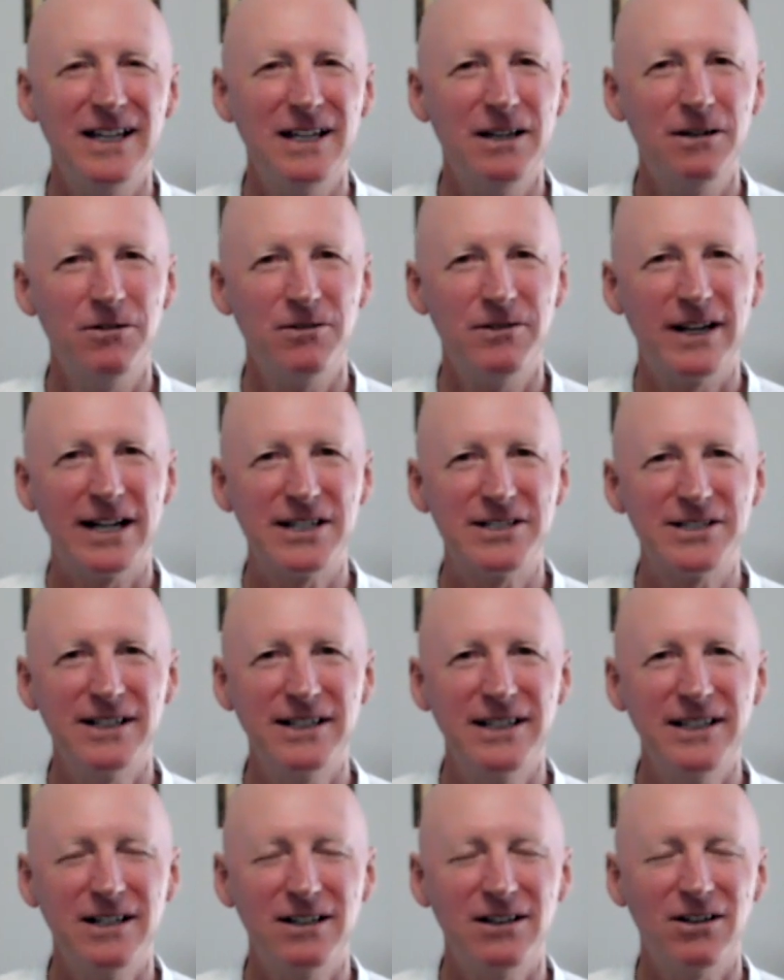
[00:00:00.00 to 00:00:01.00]
It will
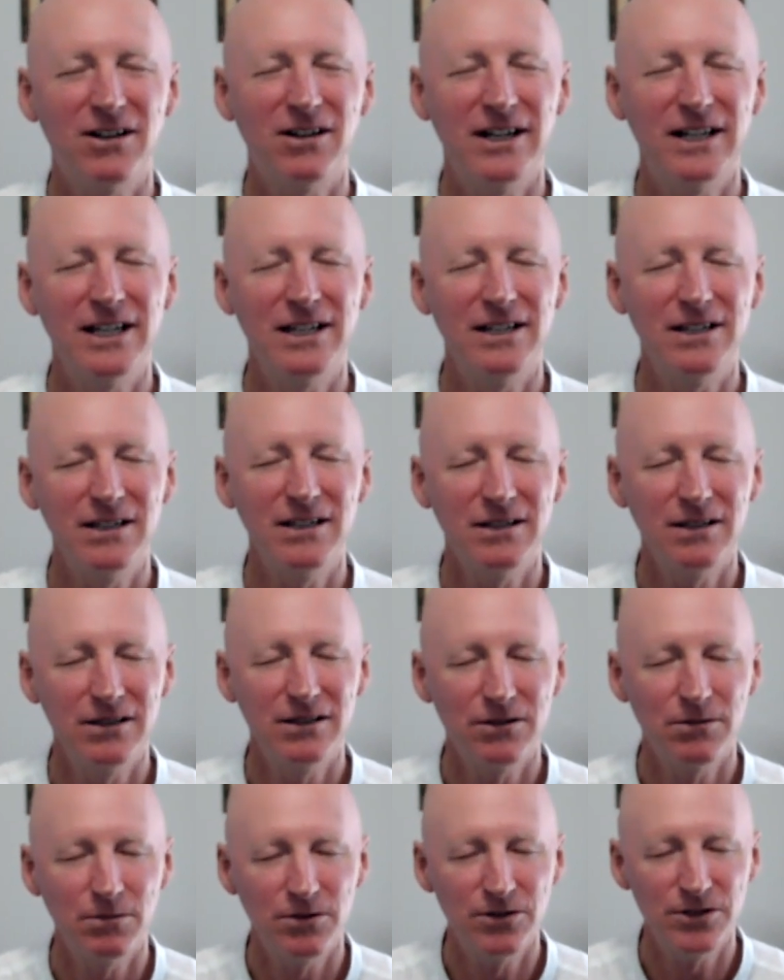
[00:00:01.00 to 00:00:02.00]
naturally incline
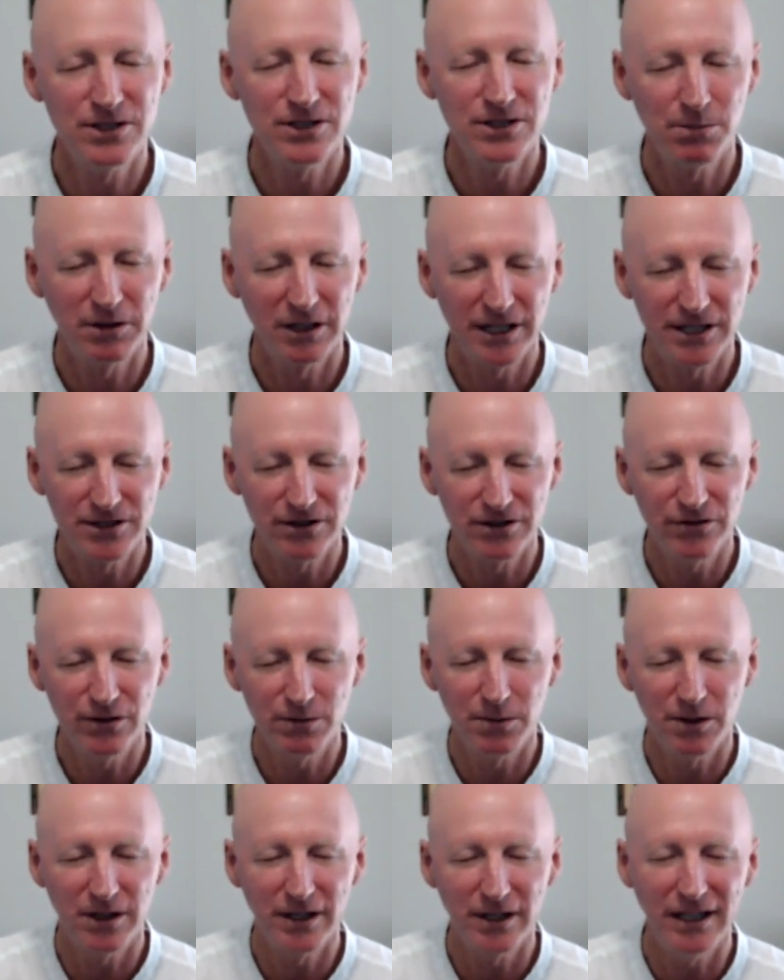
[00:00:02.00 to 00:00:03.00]
towards the pleasure of your
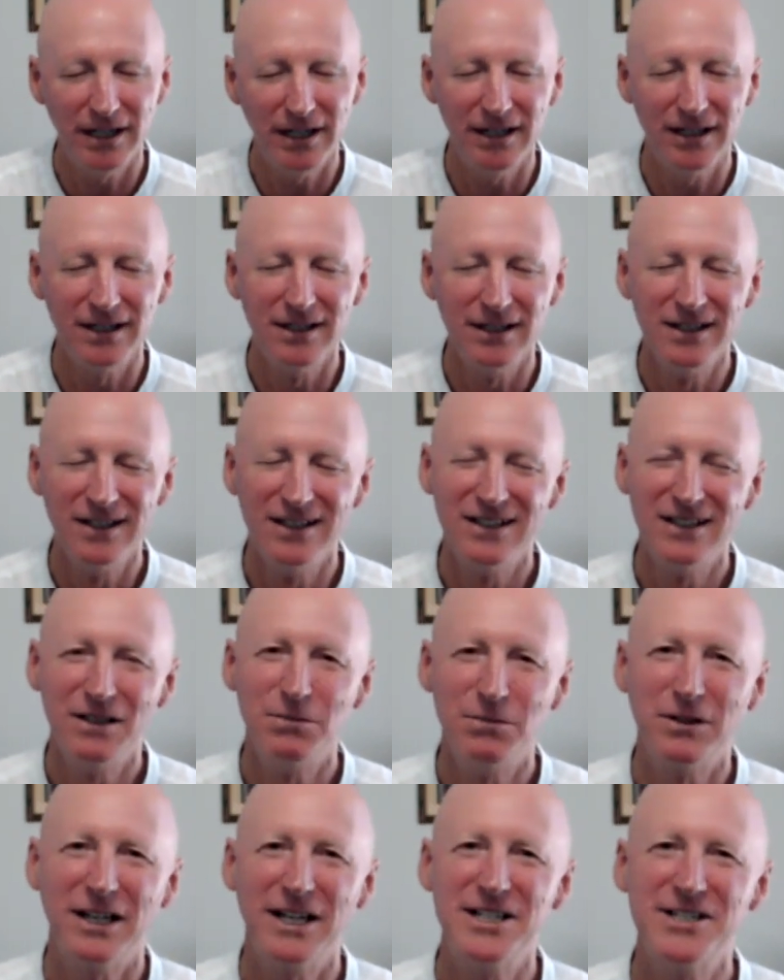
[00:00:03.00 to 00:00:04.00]
body,
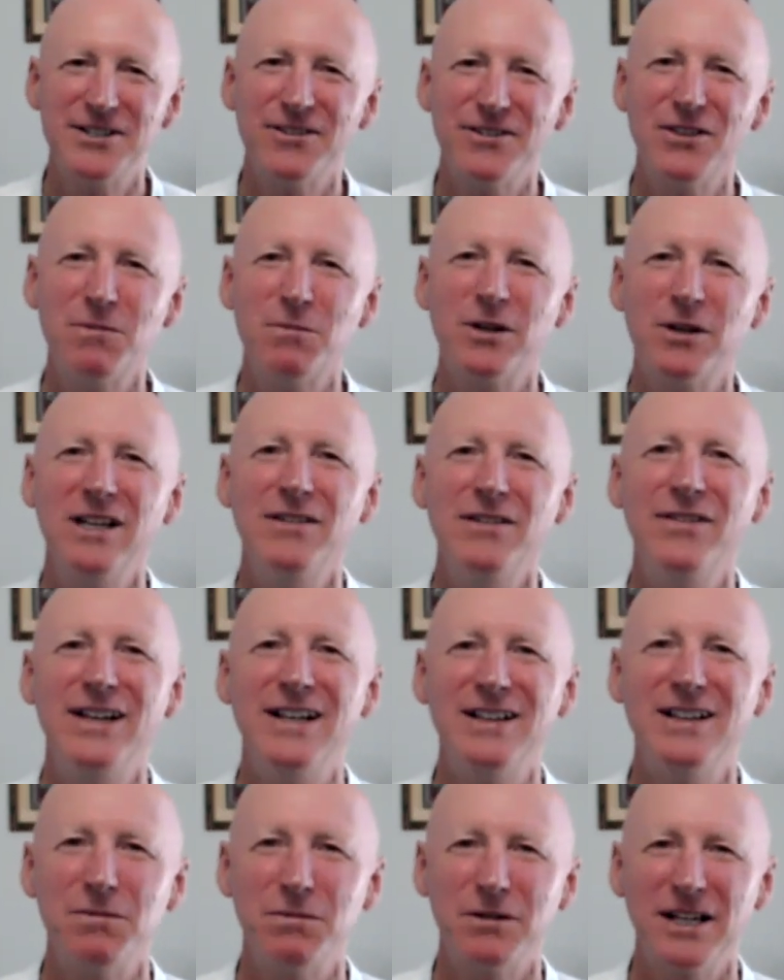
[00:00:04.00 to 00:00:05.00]
the pleasure of the
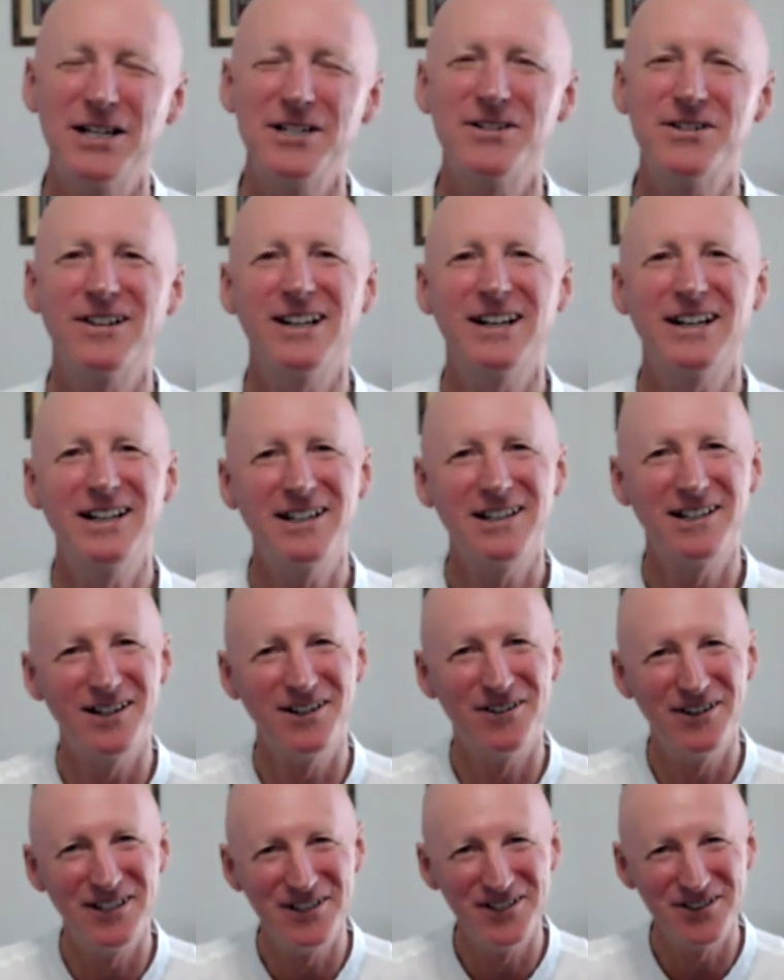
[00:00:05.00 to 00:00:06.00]
breathing, the pleasure of letting
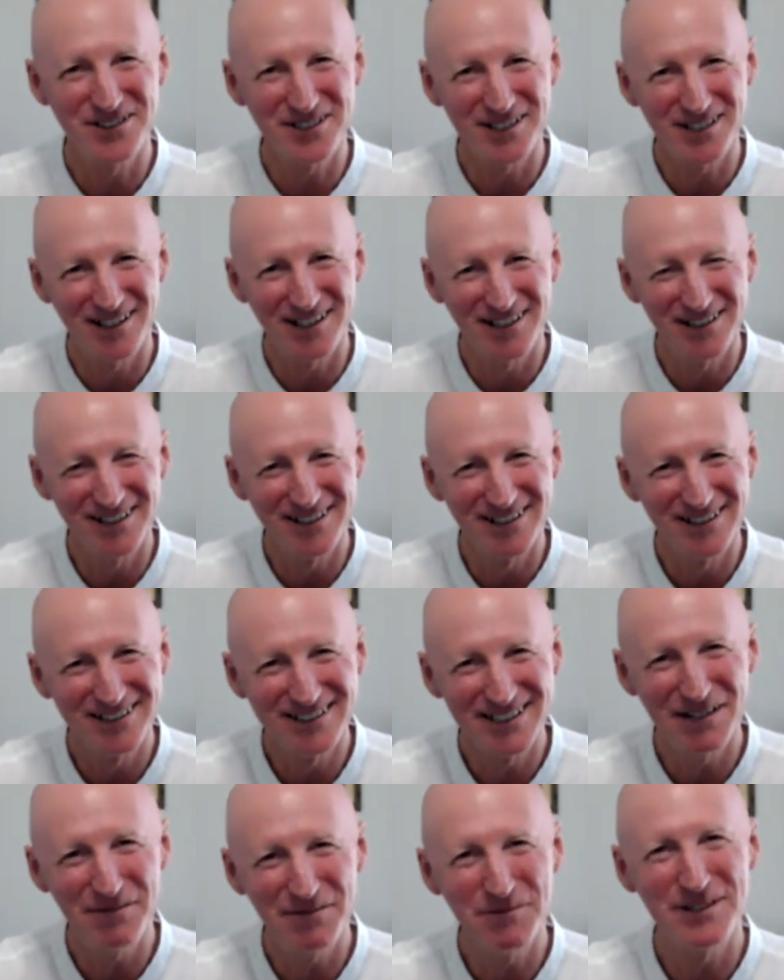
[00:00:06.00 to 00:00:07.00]
go. And you start
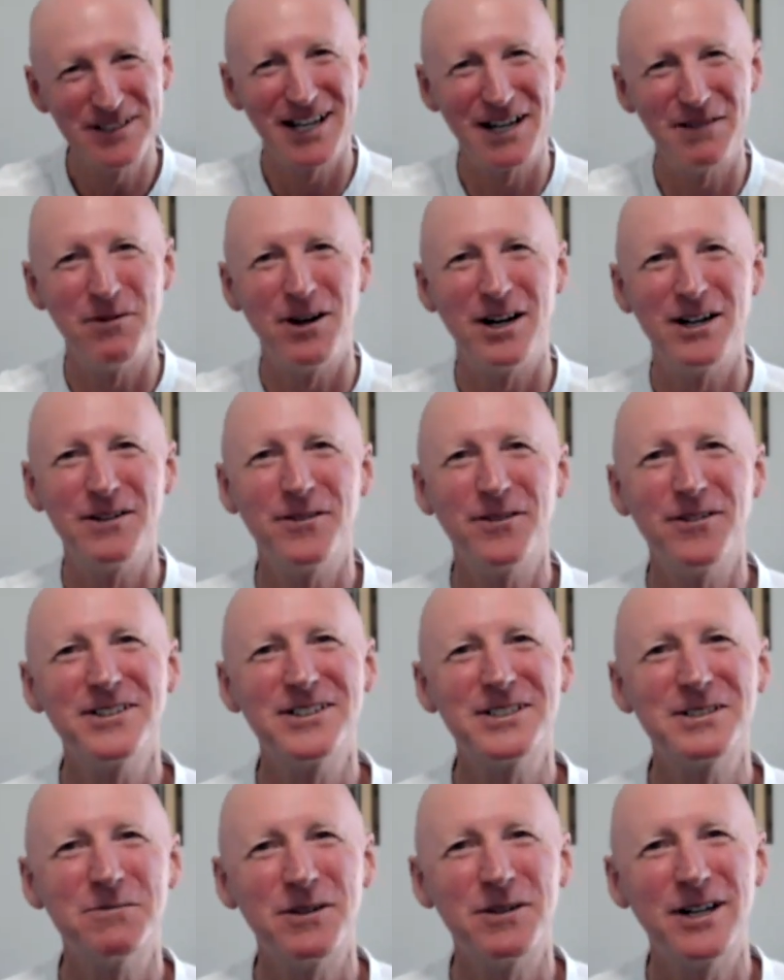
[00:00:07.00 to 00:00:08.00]
samatha,
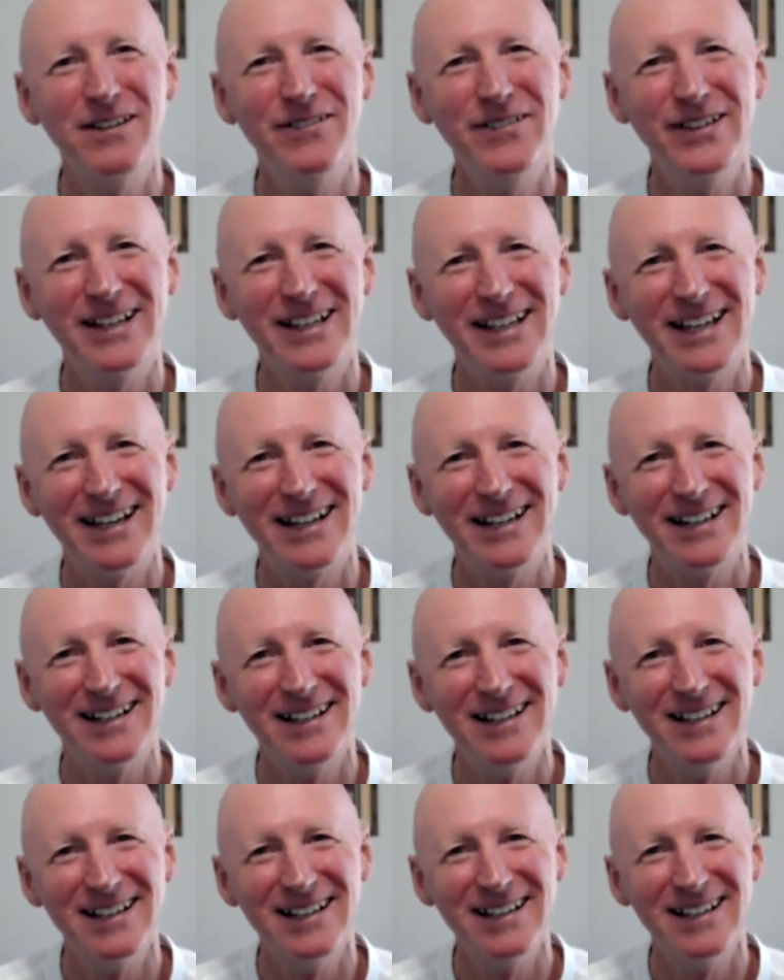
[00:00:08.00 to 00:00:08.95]
mindfulness of breathing again,